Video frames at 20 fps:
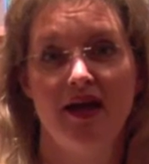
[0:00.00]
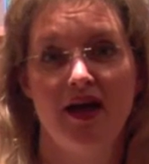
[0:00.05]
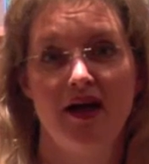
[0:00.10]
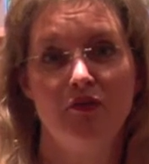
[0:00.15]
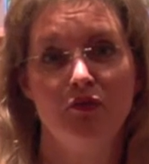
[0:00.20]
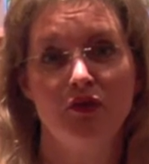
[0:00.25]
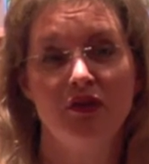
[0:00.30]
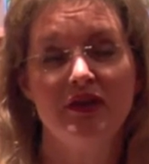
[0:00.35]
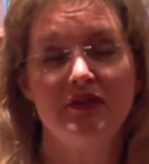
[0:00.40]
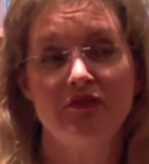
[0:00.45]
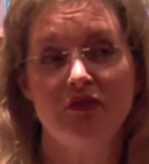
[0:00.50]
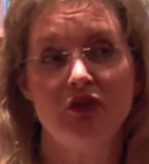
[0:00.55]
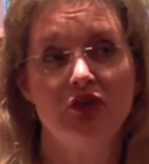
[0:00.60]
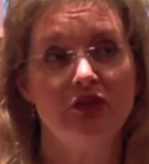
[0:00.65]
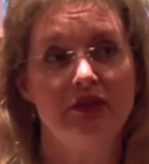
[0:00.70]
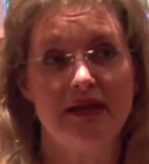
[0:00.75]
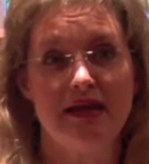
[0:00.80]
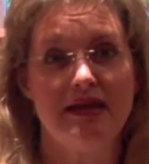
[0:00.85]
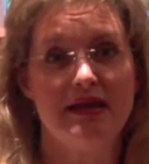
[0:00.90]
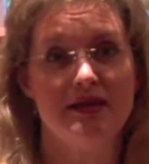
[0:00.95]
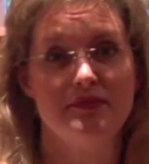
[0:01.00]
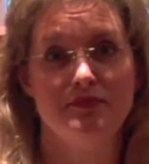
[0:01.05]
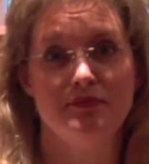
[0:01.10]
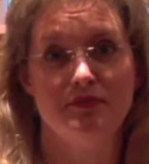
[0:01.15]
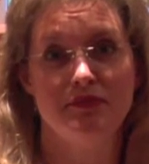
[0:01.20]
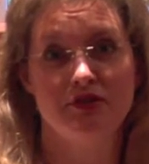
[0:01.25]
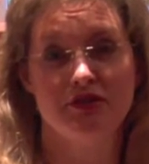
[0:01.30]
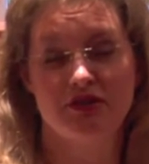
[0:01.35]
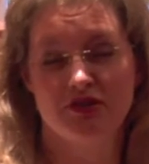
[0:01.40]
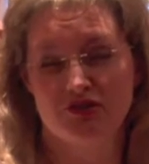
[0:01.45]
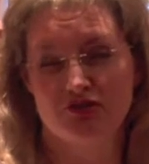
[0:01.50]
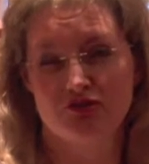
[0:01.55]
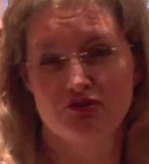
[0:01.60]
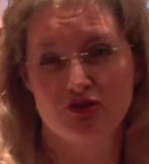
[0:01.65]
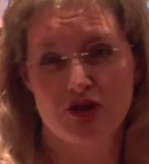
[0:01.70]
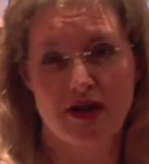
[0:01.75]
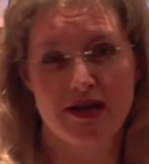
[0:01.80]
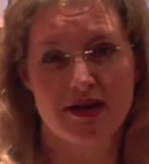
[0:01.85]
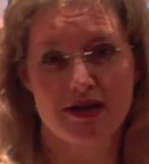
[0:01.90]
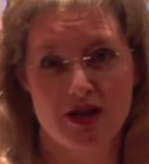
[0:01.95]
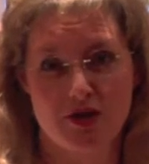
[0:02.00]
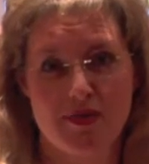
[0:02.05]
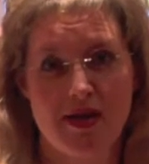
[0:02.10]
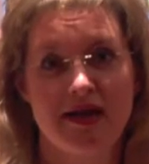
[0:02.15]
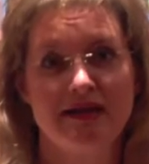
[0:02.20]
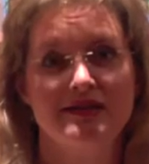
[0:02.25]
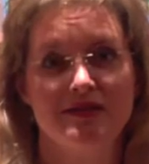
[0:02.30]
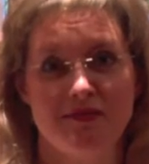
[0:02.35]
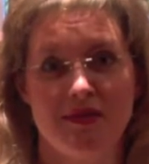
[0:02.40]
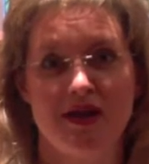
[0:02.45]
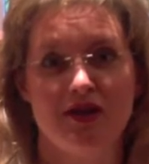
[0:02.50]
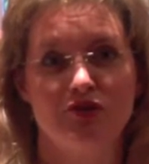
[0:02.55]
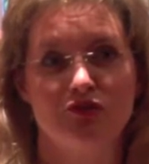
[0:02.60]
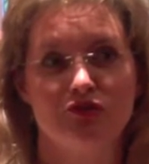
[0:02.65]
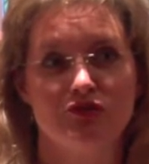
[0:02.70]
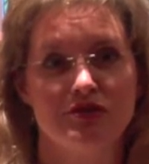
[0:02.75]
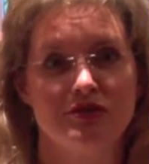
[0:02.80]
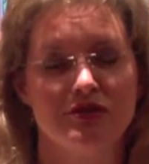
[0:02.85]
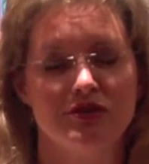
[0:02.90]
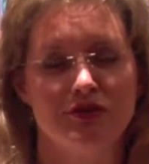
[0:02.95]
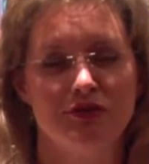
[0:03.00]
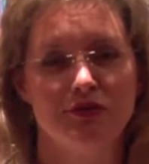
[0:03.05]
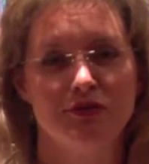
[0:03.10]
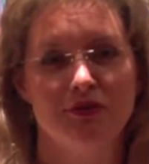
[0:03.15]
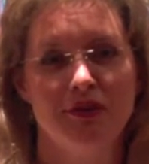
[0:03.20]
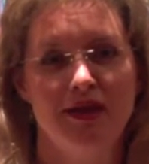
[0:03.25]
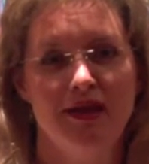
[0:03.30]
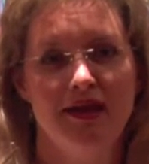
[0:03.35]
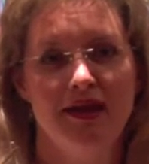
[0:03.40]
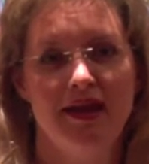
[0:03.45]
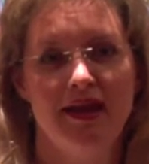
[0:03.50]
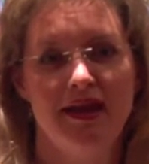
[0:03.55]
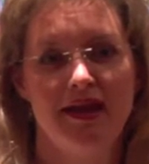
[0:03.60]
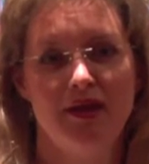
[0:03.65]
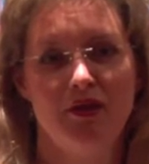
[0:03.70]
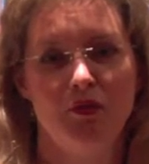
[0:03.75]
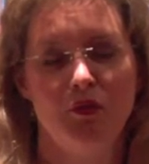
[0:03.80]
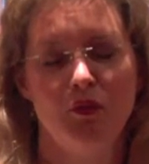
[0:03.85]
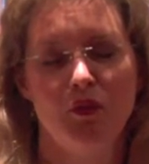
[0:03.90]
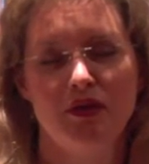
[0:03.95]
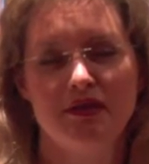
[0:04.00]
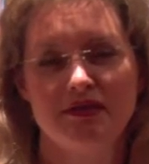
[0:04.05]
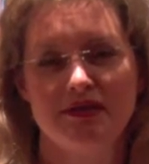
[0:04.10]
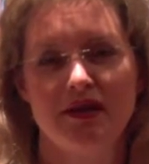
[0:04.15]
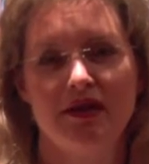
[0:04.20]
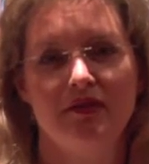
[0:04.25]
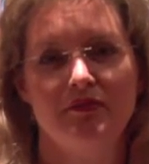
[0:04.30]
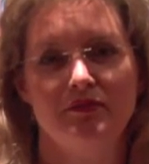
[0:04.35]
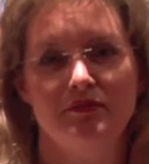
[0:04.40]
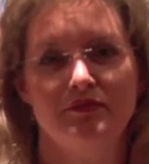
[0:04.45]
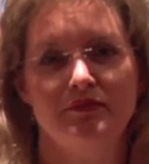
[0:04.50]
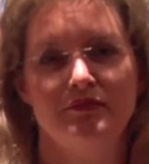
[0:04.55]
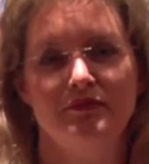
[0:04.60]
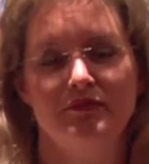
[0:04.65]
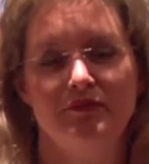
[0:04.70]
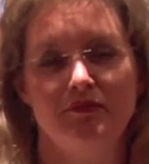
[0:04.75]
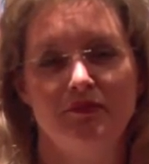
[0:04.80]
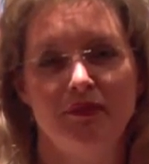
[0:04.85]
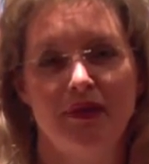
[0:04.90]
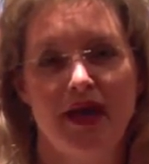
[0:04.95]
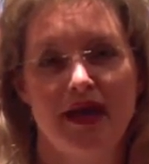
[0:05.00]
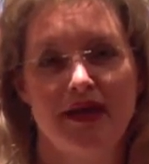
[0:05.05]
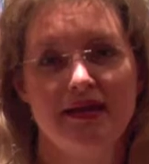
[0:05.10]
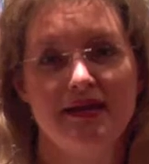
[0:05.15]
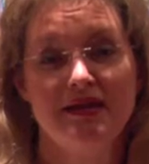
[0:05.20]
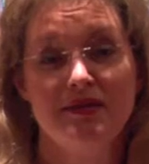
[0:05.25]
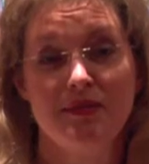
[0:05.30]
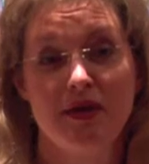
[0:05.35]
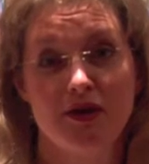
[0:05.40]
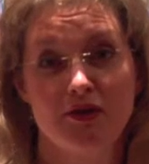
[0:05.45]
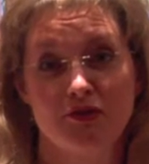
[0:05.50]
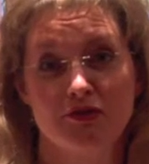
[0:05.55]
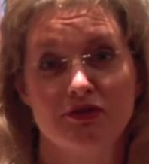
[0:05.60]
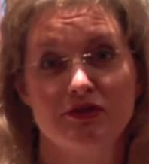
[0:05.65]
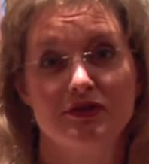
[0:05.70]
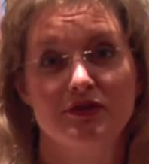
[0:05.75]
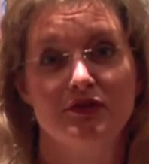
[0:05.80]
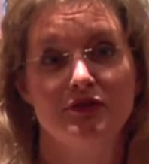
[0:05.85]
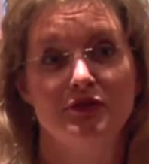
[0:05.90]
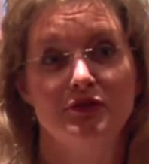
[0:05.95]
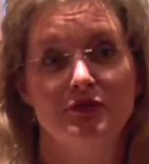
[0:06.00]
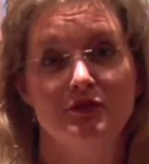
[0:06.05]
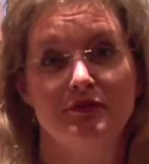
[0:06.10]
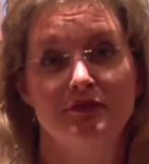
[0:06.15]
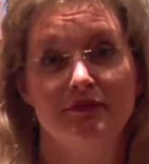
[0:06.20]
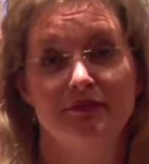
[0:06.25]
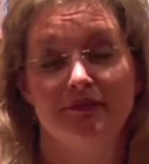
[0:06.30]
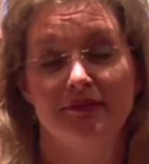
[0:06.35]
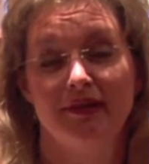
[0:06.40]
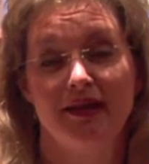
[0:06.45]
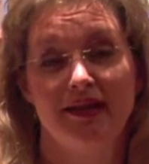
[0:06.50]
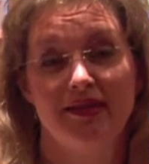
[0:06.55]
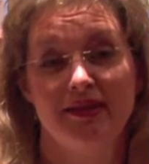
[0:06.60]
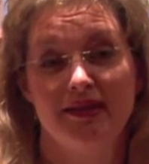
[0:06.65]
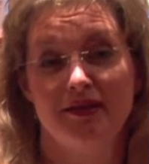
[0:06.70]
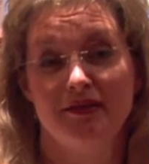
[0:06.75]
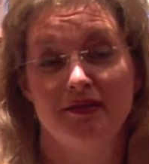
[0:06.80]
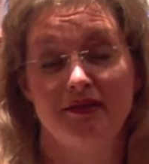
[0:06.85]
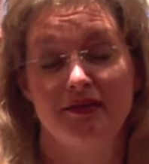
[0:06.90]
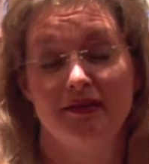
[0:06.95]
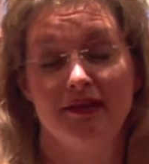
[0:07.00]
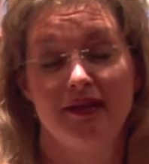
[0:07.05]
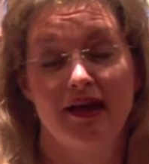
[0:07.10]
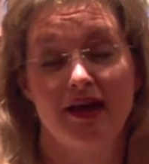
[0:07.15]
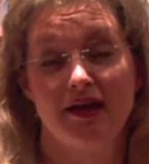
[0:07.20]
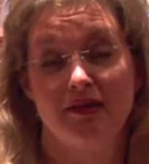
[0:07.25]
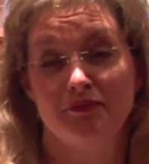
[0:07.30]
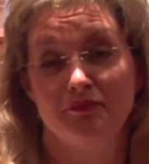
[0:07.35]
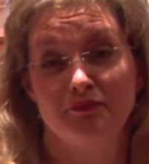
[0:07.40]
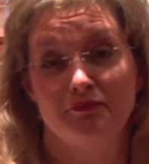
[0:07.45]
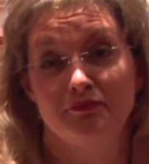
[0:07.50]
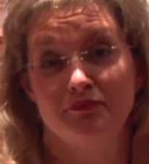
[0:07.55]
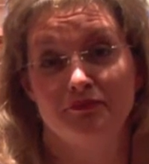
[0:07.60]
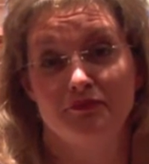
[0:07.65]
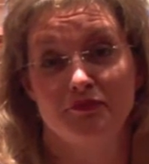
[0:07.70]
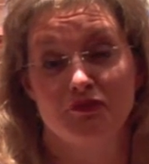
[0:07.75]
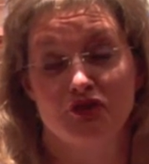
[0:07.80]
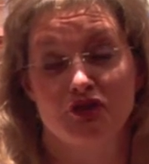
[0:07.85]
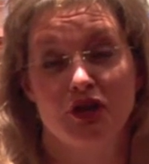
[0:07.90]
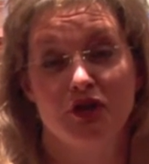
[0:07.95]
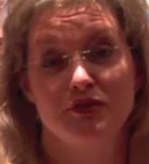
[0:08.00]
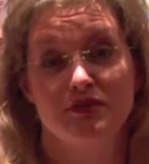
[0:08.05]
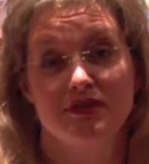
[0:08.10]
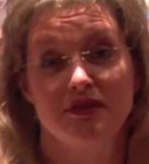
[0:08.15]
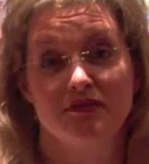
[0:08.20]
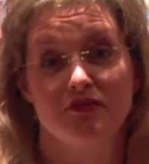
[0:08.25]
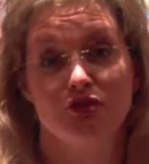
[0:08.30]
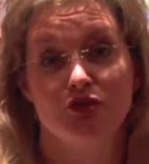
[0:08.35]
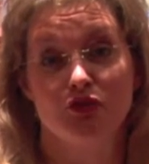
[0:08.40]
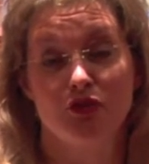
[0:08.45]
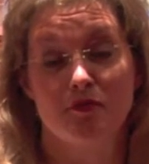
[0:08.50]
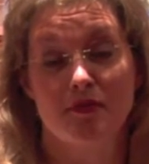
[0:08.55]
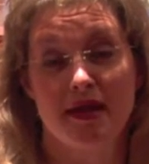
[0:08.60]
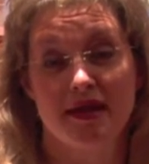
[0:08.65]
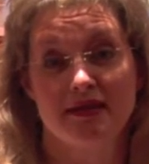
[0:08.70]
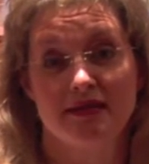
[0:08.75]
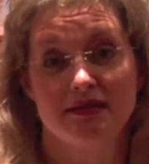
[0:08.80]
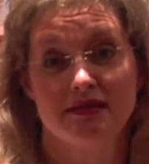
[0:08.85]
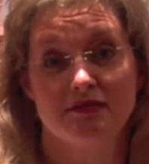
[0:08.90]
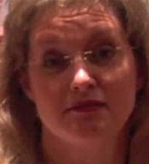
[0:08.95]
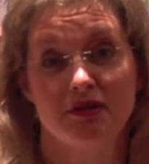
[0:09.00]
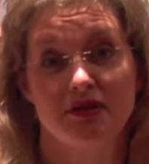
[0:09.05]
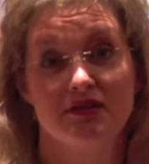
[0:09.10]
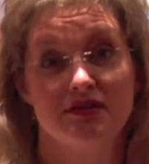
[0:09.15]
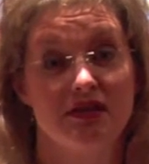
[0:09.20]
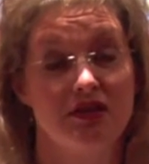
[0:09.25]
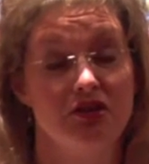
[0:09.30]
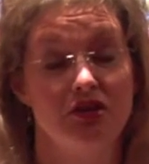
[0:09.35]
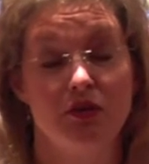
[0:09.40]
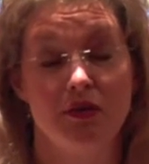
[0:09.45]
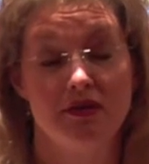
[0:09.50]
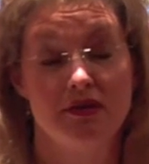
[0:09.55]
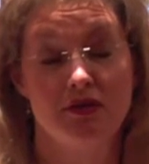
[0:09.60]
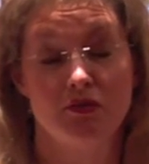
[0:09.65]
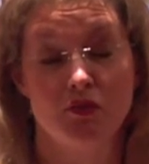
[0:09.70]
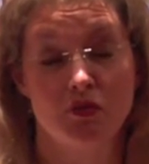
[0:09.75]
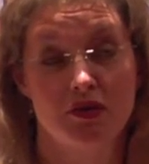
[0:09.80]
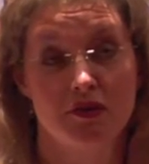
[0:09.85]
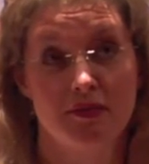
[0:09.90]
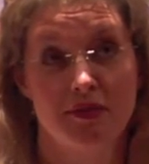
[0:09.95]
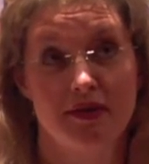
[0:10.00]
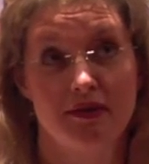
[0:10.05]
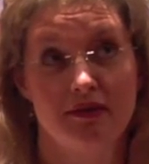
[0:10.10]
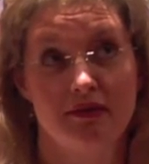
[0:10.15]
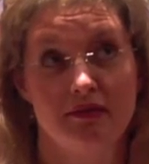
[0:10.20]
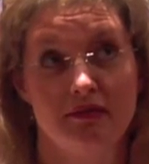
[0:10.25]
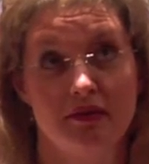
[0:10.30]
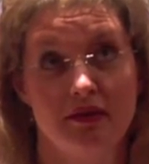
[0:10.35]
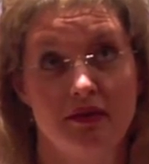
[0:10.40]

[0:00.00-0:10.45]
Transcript: I really felt led to try to go back to medical school, and once I got into medical school, and then I chose internal medicine because I knew I didn't want to be